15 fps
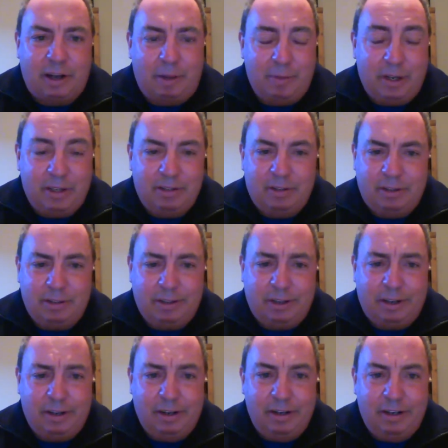I mean, it's
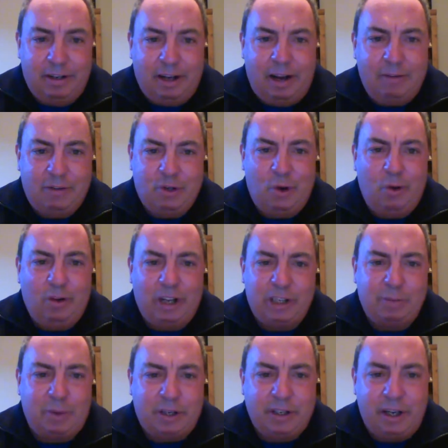like I have total
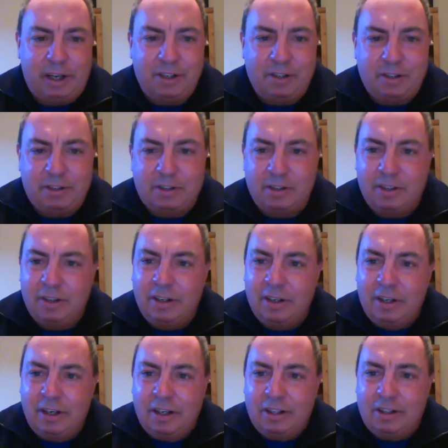expectations.
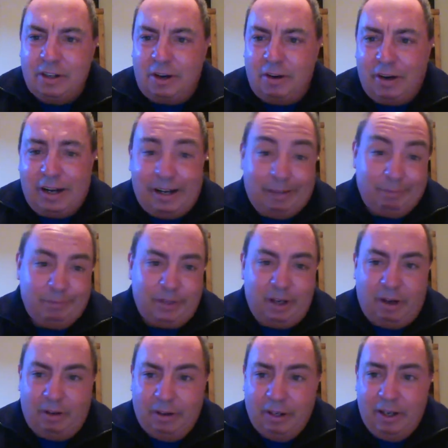So
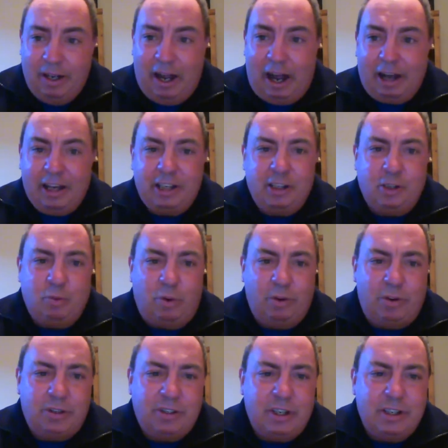I guess it's one
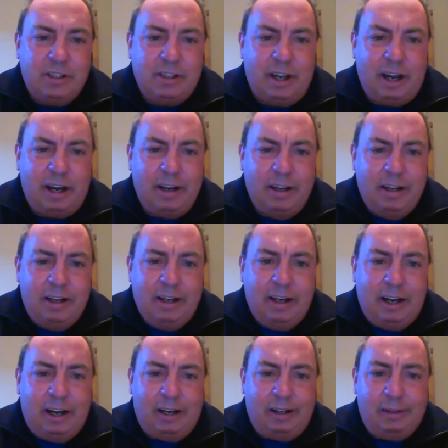of those things that
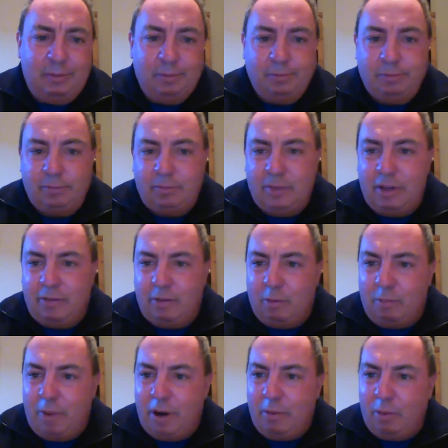if
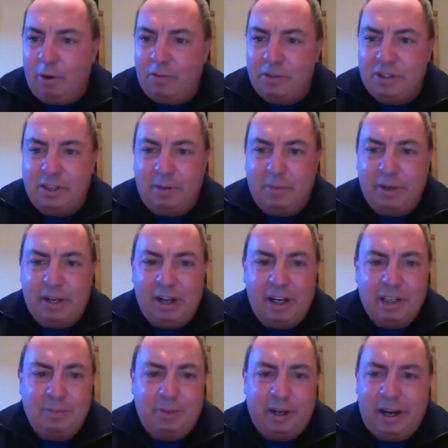it might work for somebody
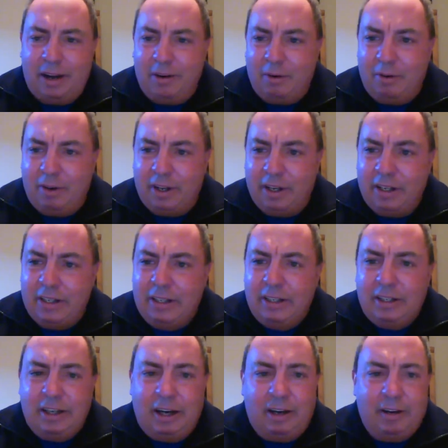else, but I don't really
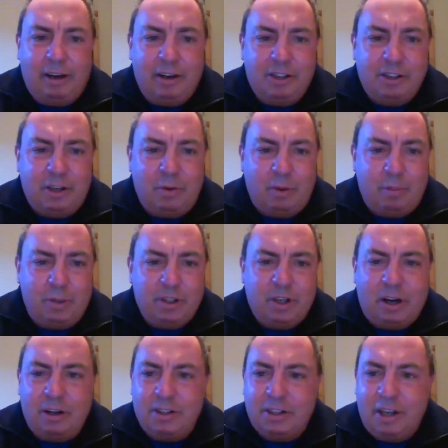understand what
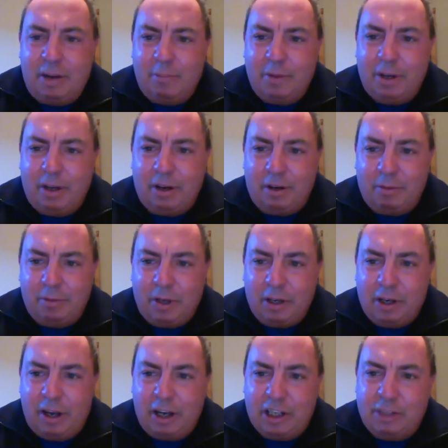Bashar is
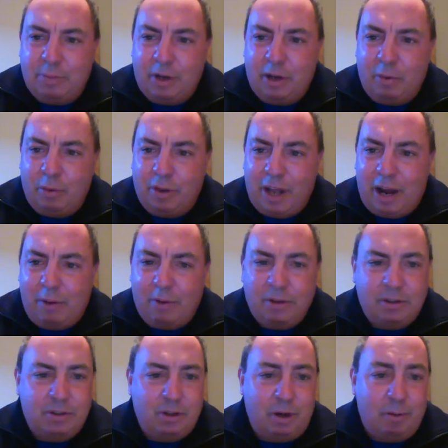explaining with that
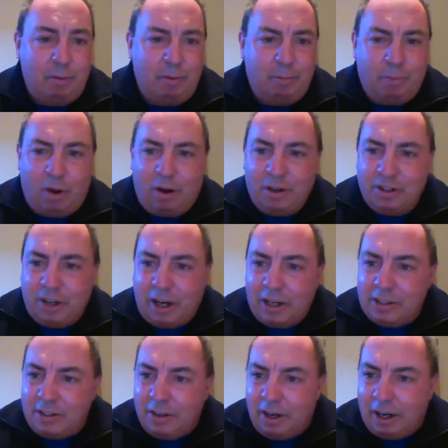one. So I
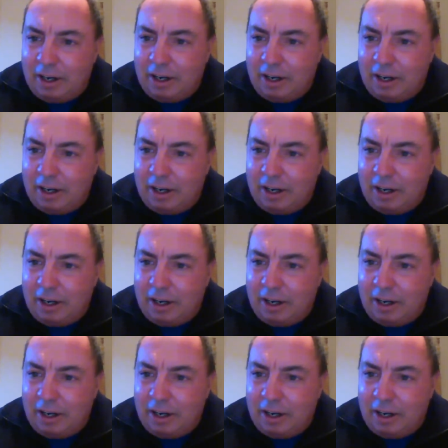apologize.